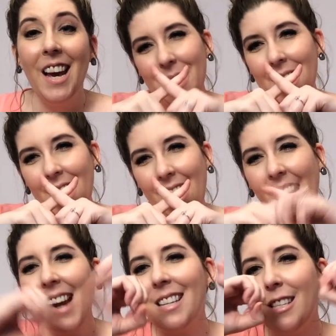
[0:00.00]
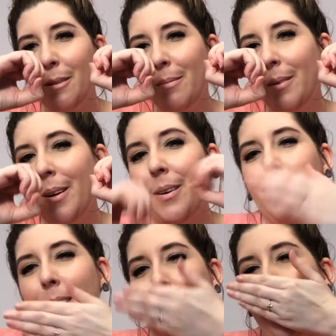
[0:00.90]
Sending out X double
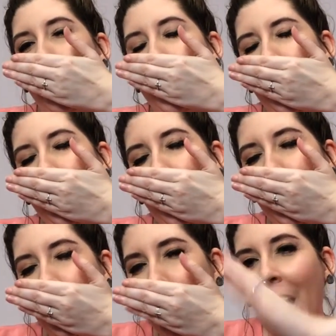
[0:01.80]
O's and